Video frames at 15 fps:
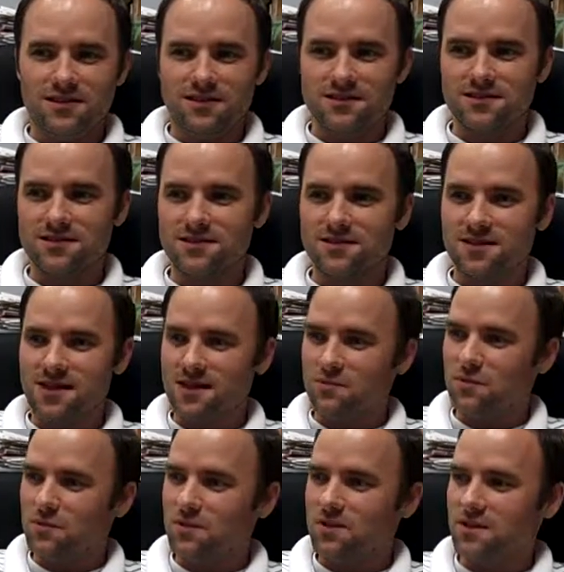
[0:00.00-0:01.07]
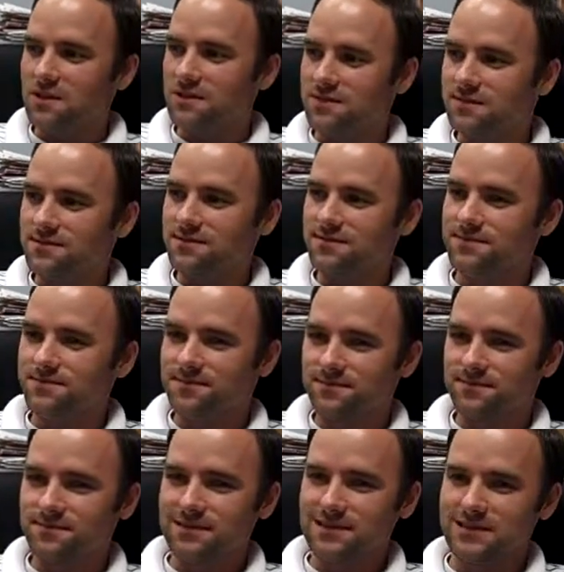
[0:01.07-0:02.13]
Yes, I will
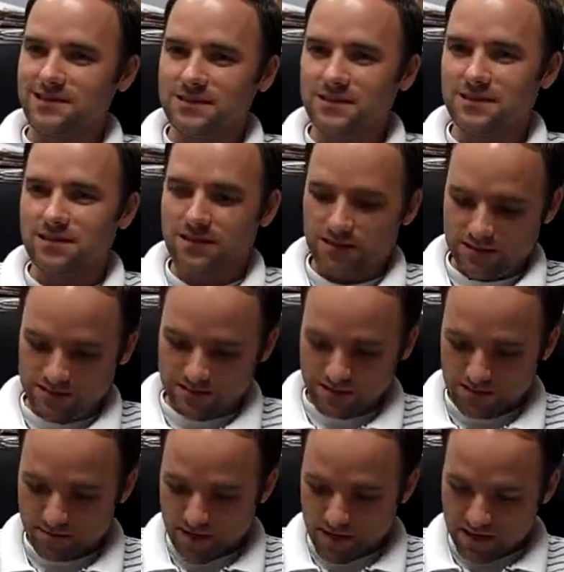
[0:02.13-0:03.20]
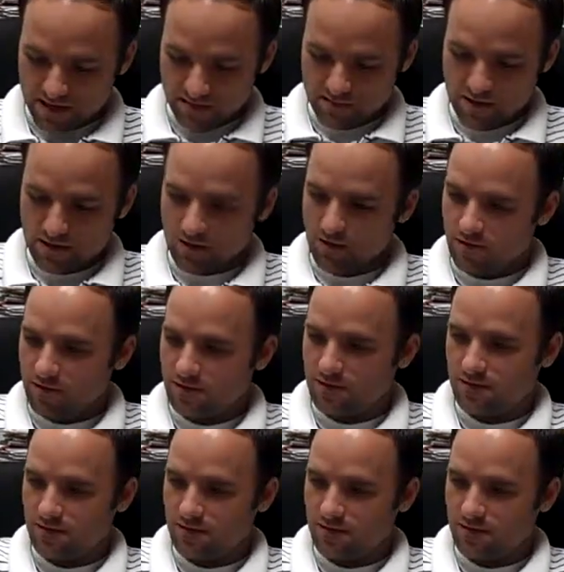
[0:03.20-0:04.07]
send my email.